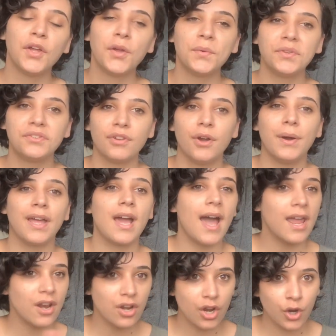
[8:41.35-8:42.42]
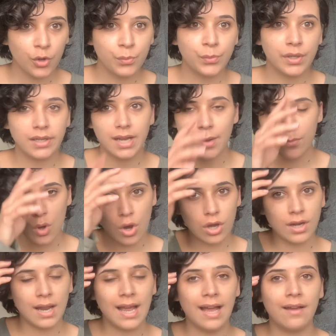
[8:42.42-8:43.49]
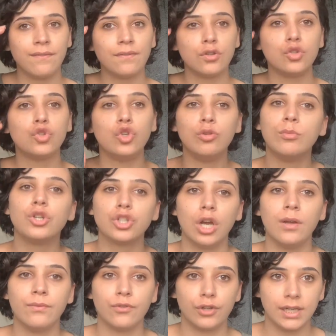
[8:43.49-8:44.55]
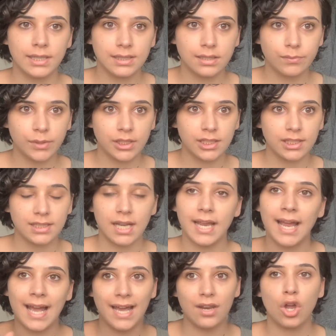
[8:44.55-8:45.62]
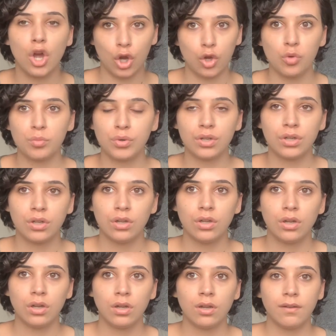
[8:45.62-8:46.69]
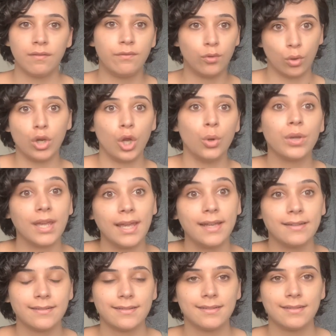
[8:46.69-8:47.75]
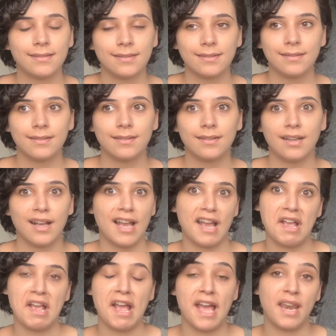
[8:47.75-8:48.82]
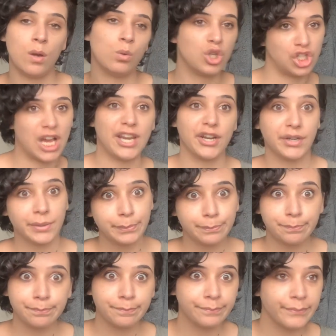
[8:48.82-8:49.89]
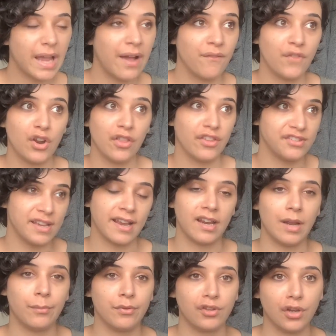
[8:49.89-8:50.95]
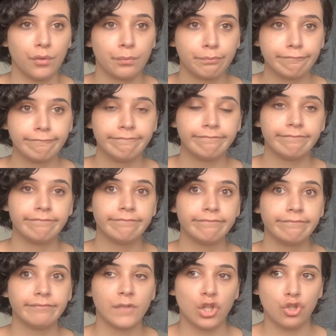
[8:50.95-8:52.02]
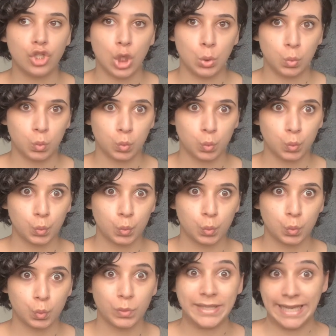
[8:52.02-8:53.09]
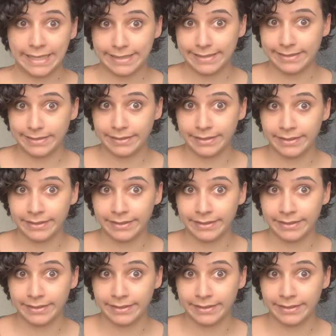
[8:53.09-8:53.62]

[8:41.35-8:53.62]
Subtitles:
So I don't know, but I'm not going to have too much hope for it because I had hope for Loki and it was shattered after the second episode. So, yes.